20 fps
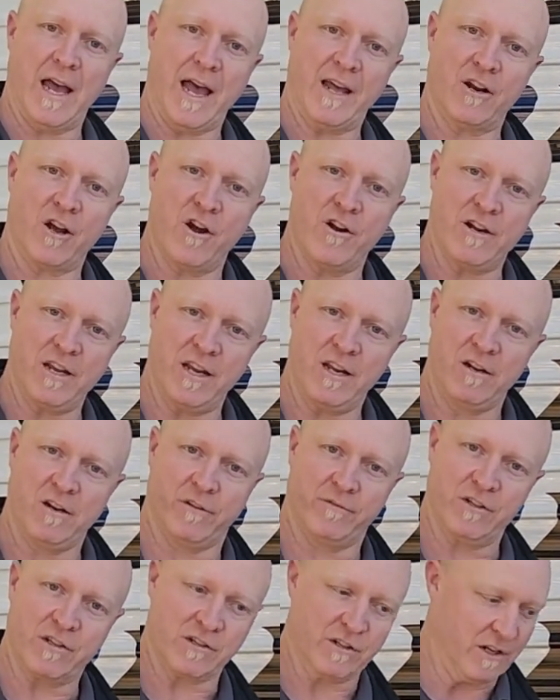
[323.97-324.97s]
anode in,
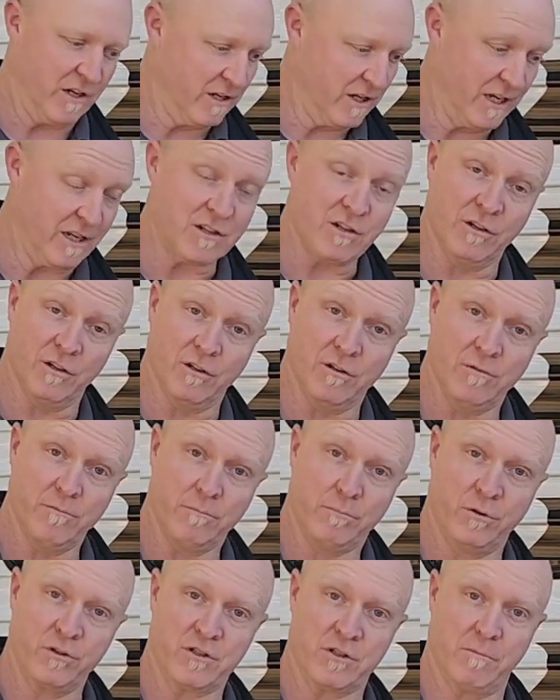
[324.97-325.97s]
obviously you need to
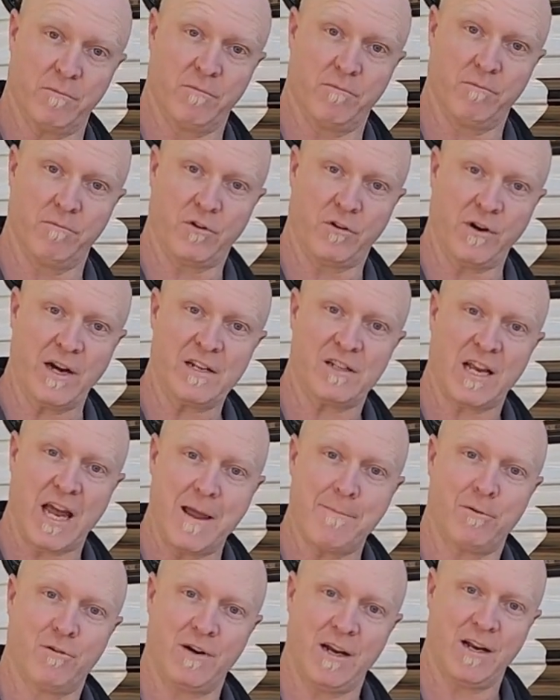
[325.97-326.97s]
put some thread
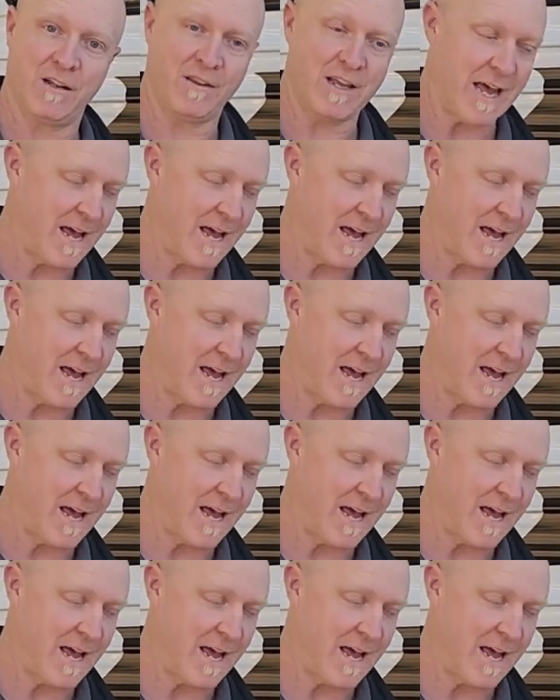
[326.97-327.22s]
tape around